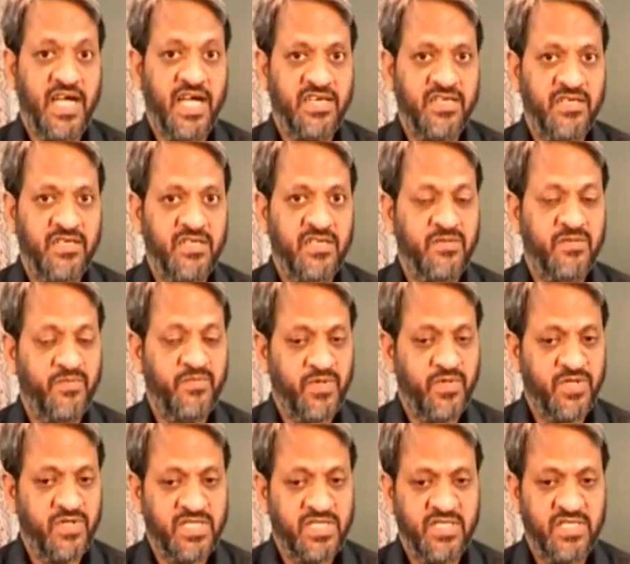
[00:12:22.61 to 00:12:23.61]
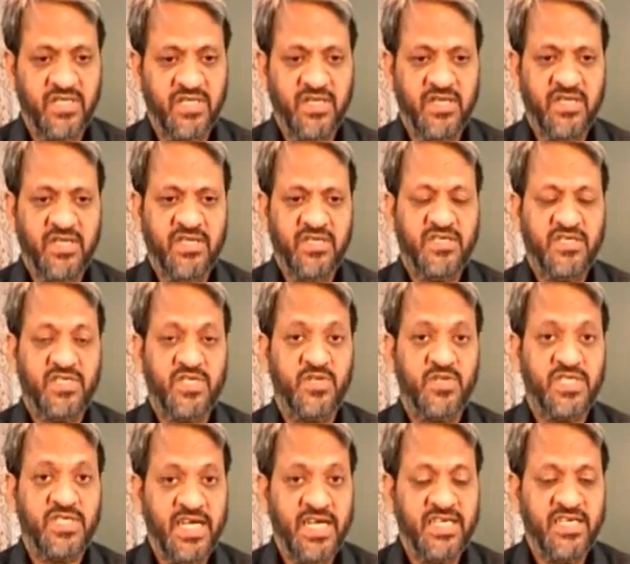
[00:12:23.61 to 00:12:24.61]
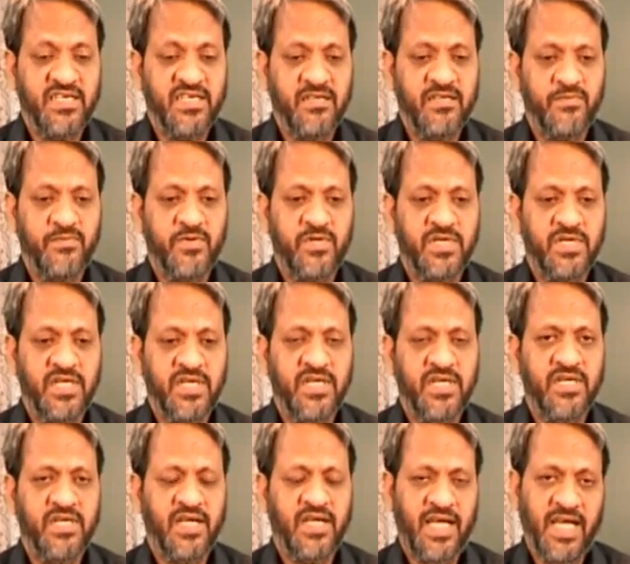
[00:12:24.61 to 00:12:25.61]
action sports society reporting,